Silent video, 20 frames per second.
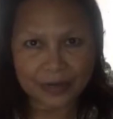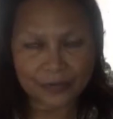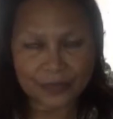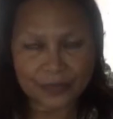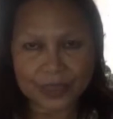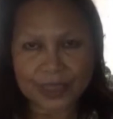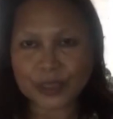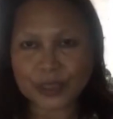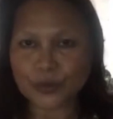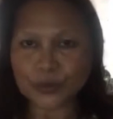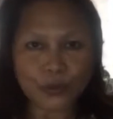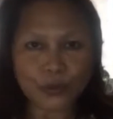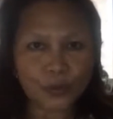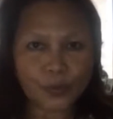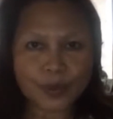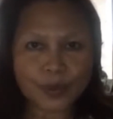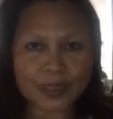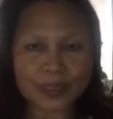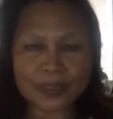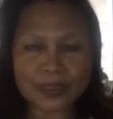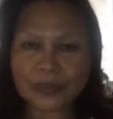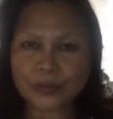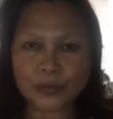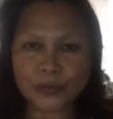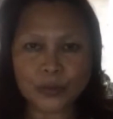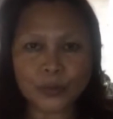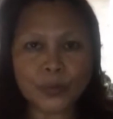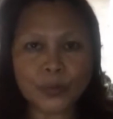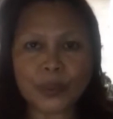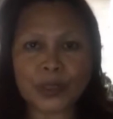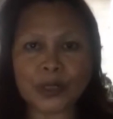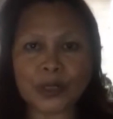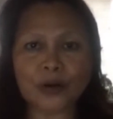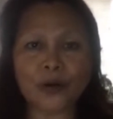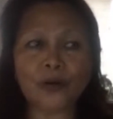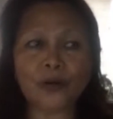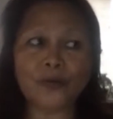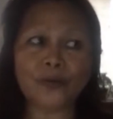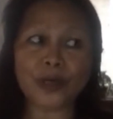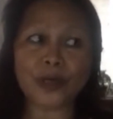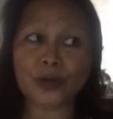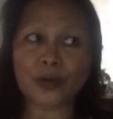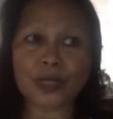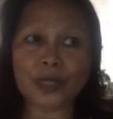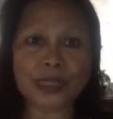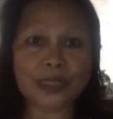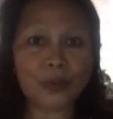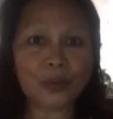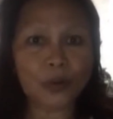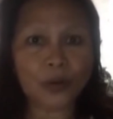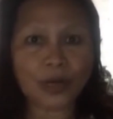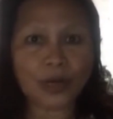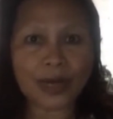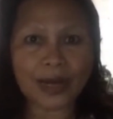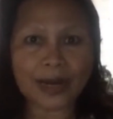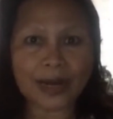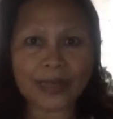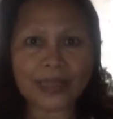which is Uber, or we call it go-car,